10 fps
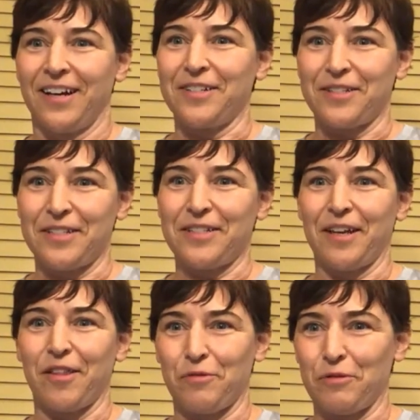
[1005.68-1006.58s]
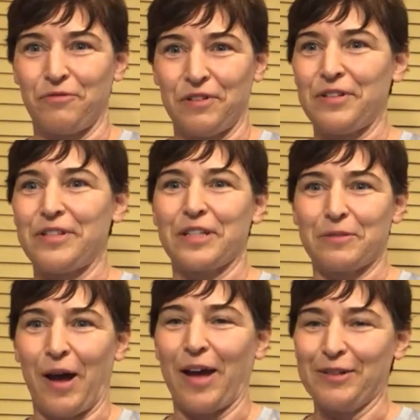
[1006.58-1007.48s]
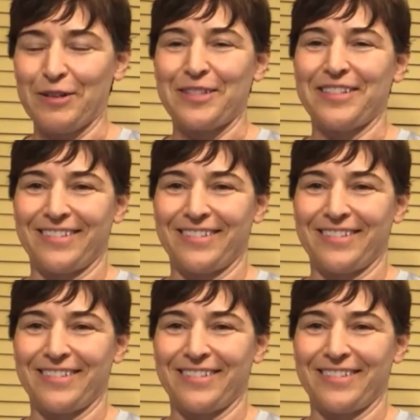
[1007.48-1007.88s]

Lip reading: I just need to get through 56 miles, and